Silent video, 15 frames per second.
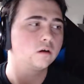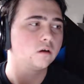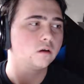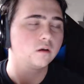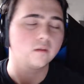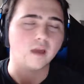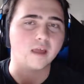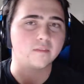
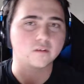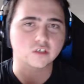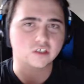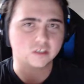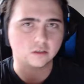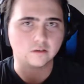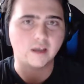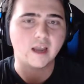and they're
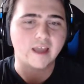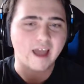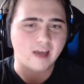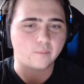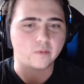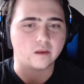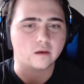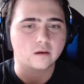still not
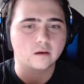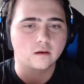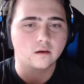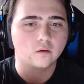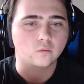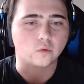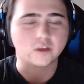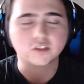happy,
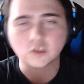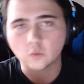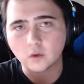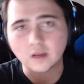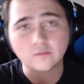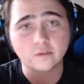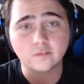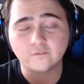reaching
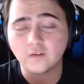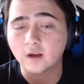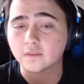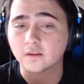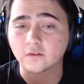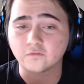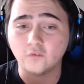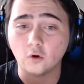whatever the fuck
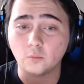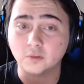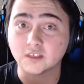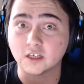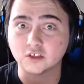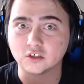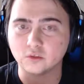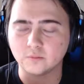their full
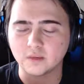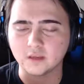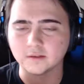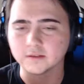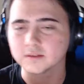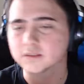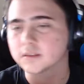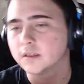potential
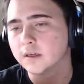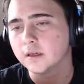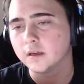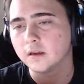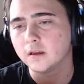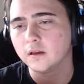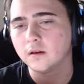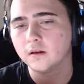means.
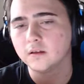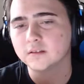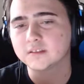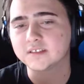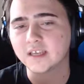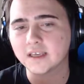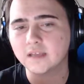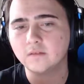
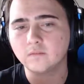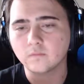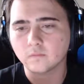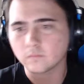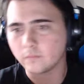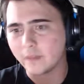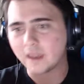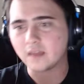Second
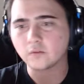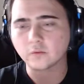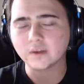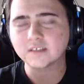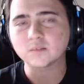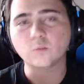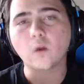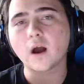main
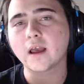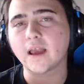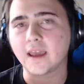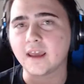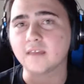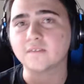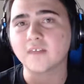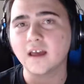reason why I
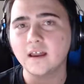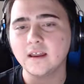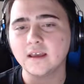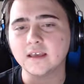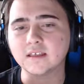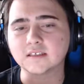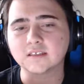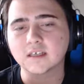hate that
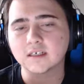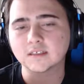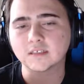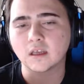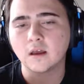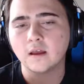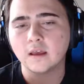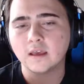is because
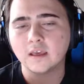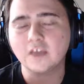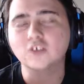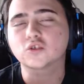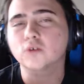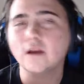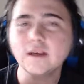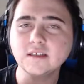he
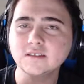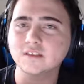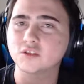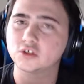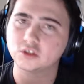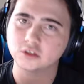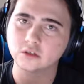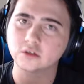tries to
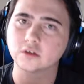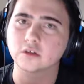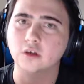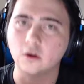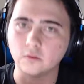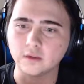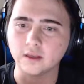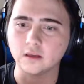
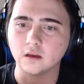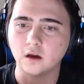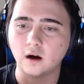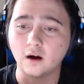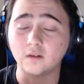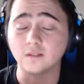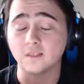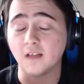sugarcoat it
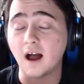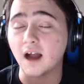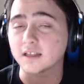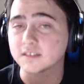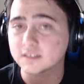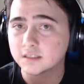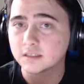a lot,